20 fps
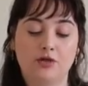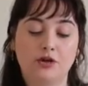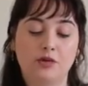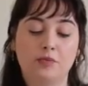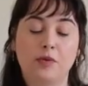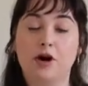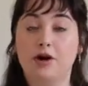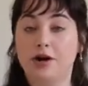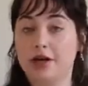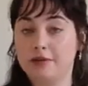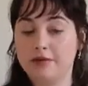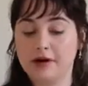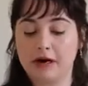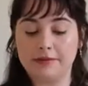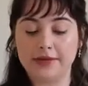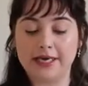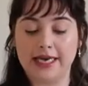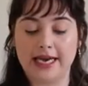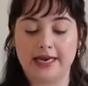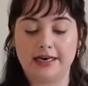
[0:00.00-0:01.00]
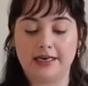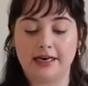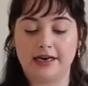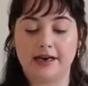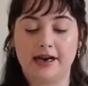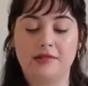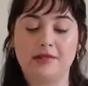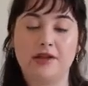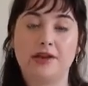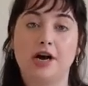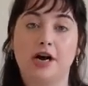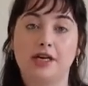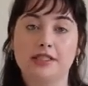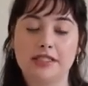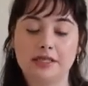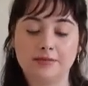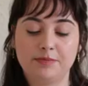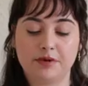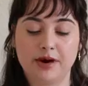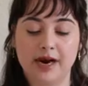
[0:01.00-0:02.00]
through party propaganda and the
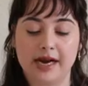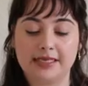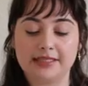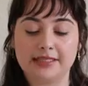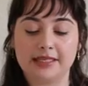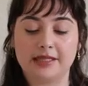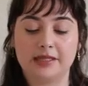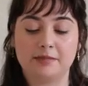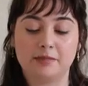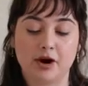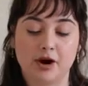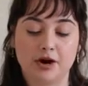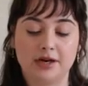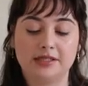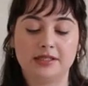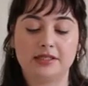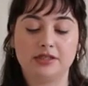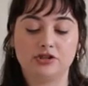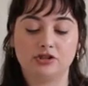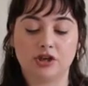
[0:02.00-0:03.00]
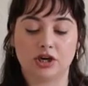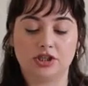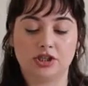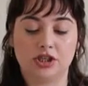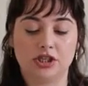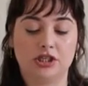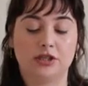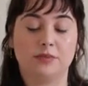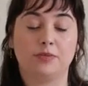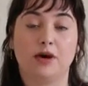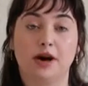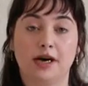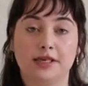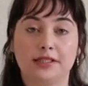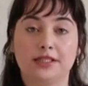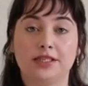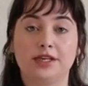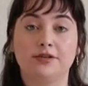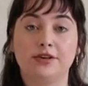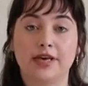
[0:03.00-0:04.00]
Nazi press and the party's instruction to
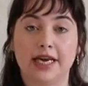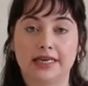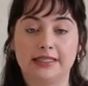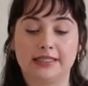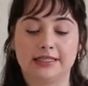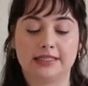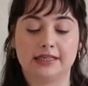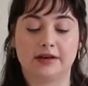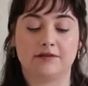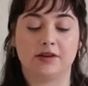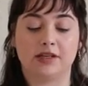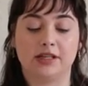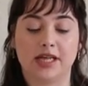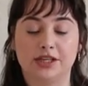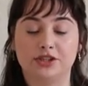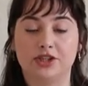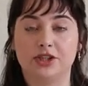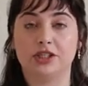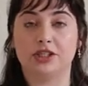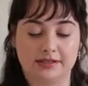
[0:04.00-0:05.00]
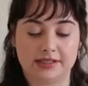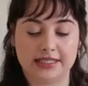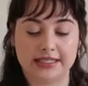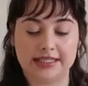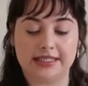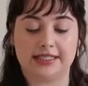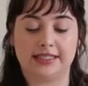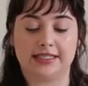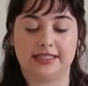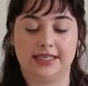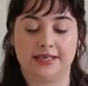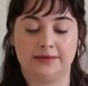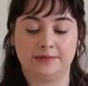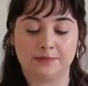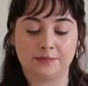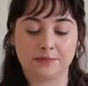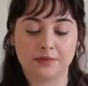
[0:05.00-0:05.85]
prosecute cases of alleged decency.